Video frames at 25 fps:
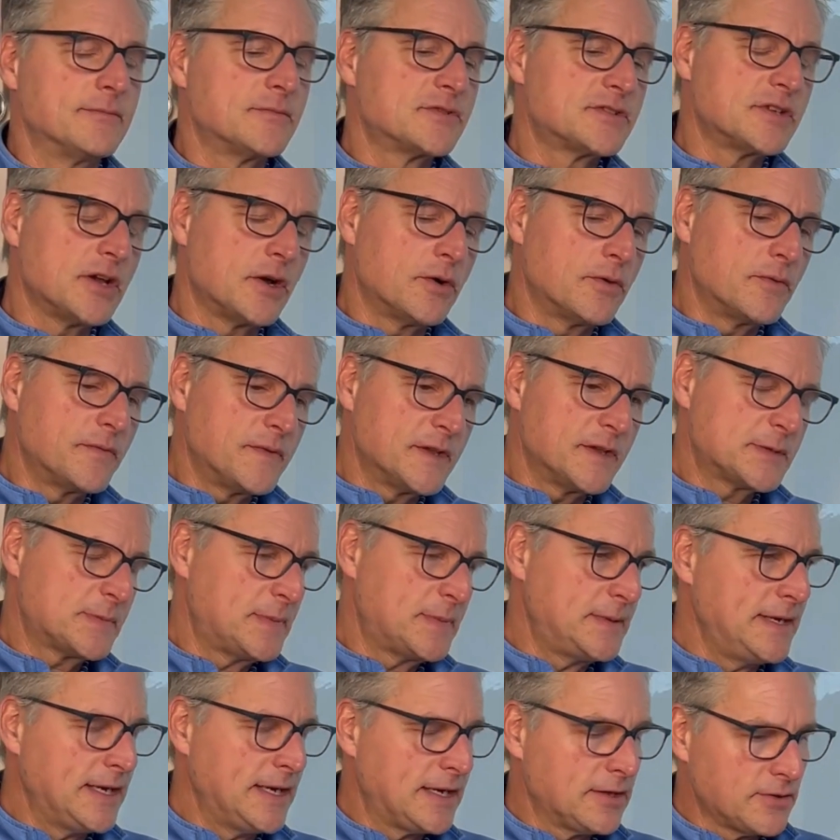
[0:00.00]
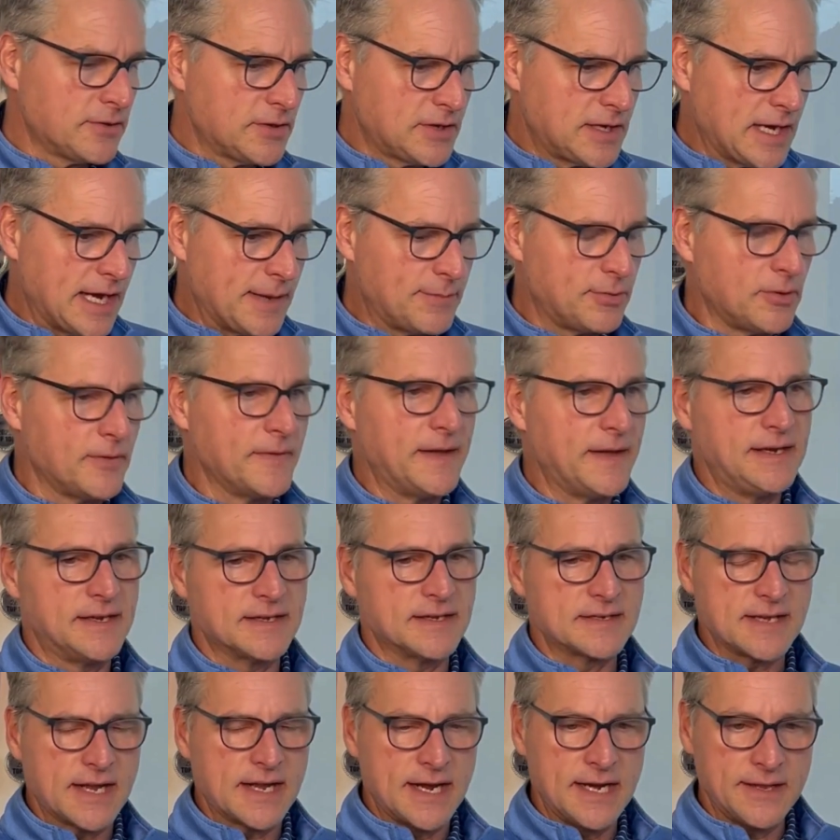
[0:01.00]
So this particular couple, they
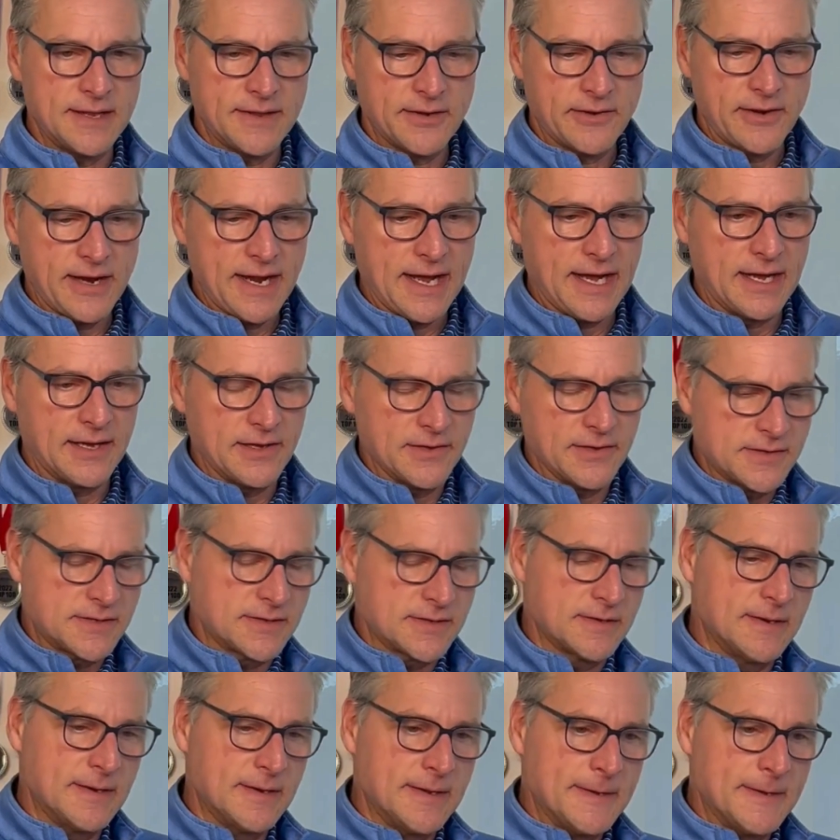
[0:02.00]
designed their house